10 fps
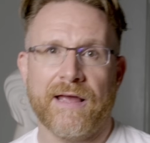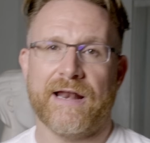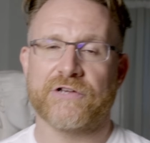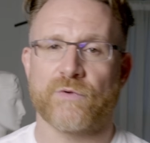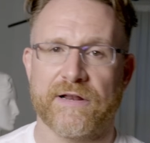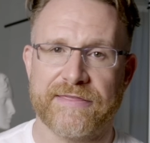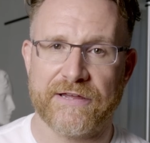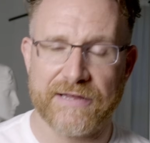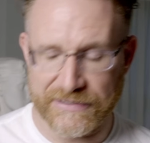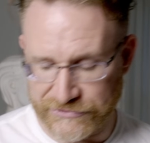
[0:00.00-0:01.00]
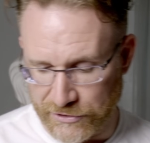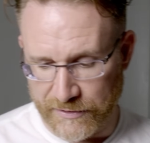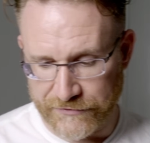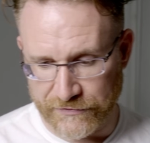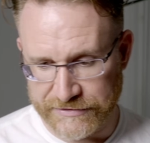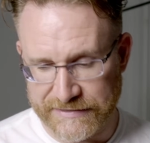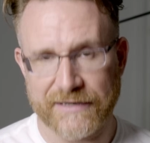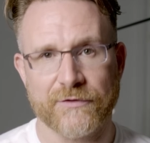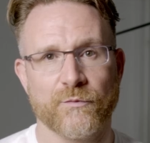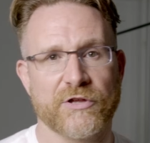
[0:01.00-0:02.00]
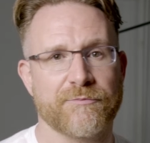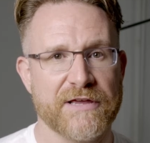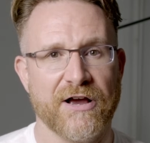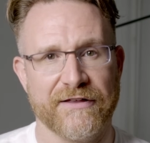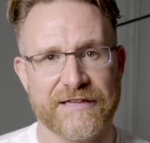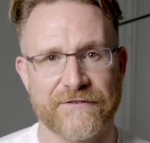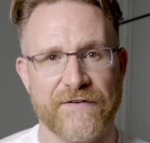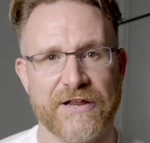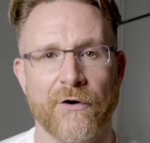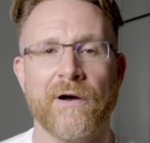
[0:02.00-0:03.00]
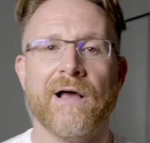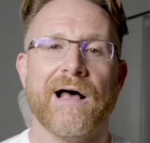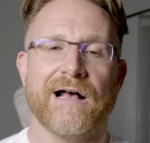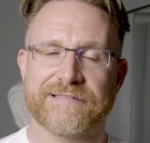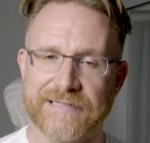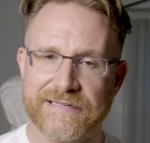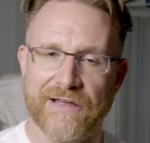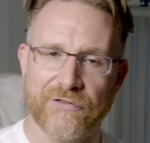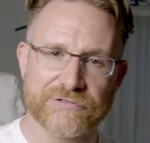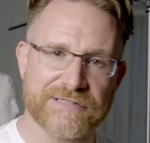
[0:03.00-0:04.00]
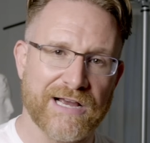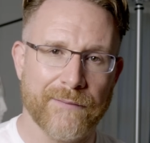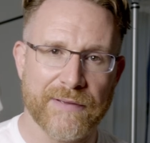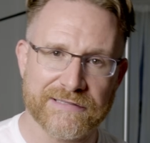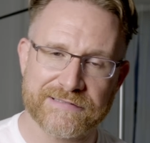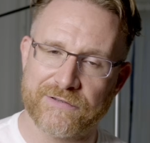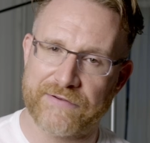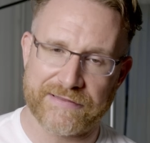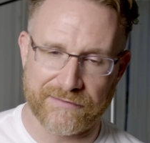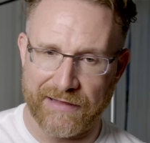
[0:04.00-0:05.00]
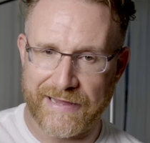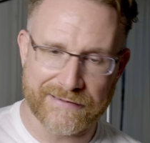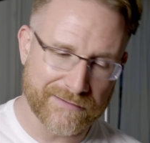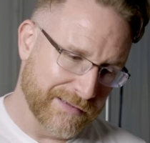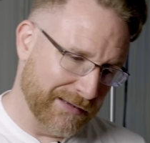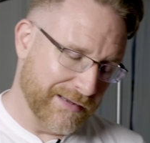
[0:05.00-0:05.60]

And I just want to thank you guys so much for sticking with me on this video. I'll see you down in those comments. Don't forget to like.